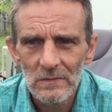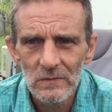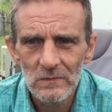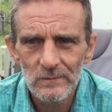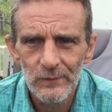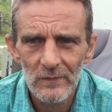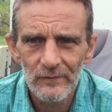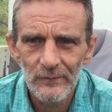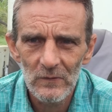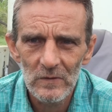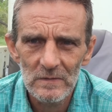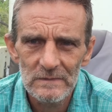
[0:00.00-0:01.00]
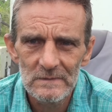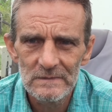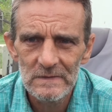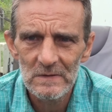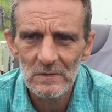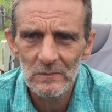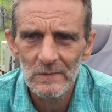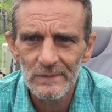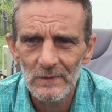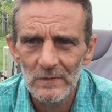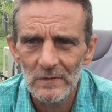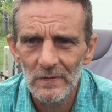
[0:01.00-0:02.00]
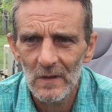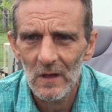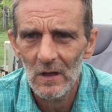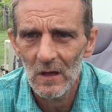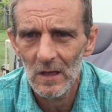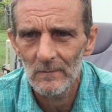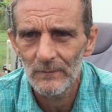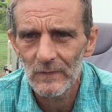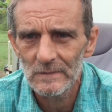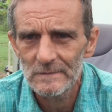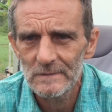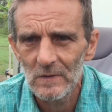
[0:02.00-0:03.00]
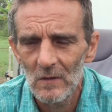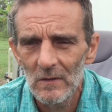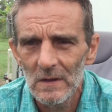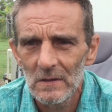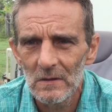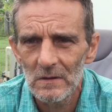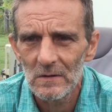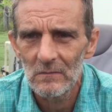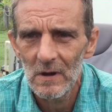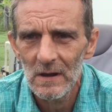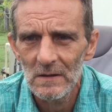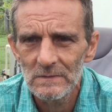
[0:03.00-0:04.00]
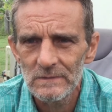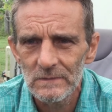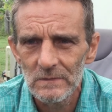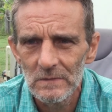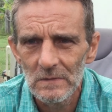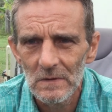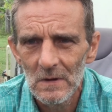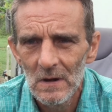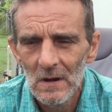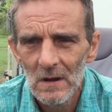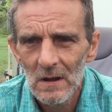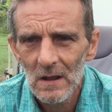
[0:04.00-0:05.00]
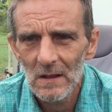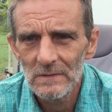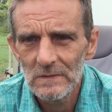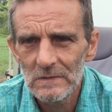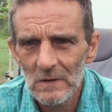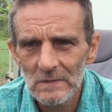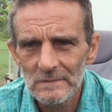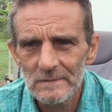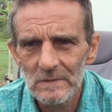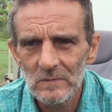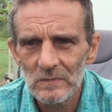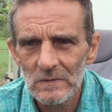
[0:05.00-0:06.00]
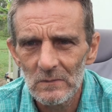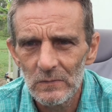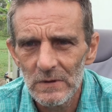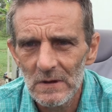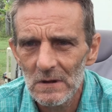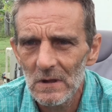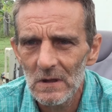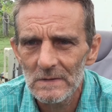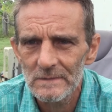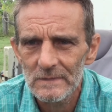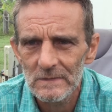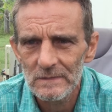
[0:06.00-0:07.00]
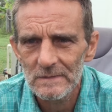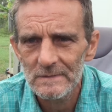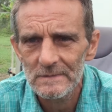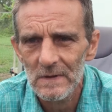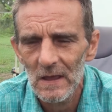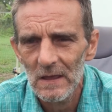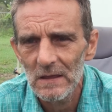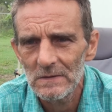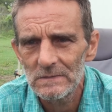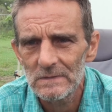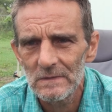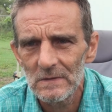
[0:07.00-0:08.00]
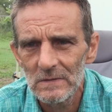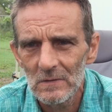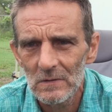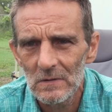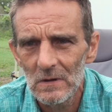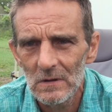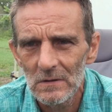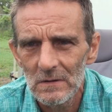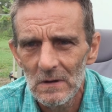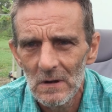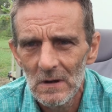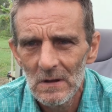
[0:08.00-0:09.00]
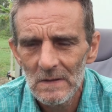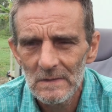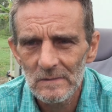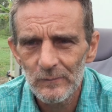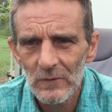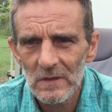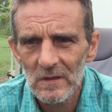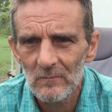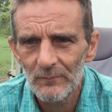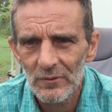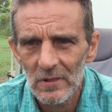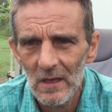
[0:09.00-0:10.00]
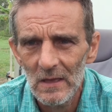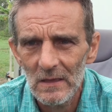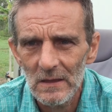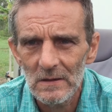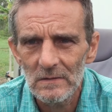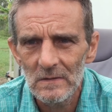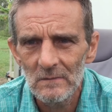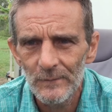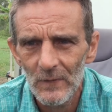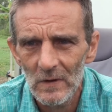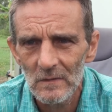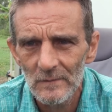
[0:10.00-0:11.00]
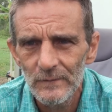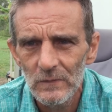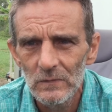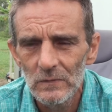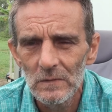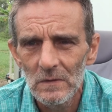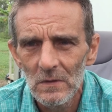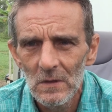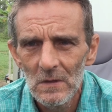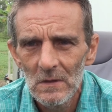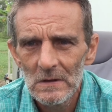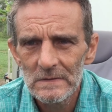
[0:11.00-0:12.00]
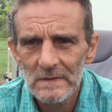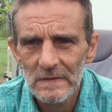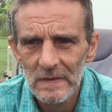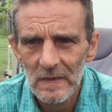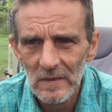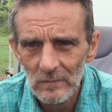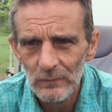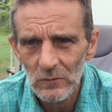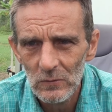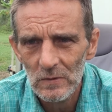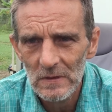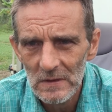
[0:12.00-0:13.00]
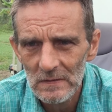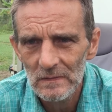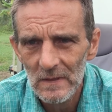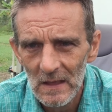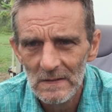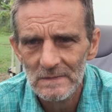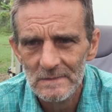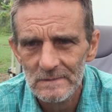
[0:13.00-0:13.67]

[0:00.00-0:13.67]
you'd prefer to deal with all the hype that's going on around you. And you don't seem to realize that the stage that you're on is being played in front of you to keep you in that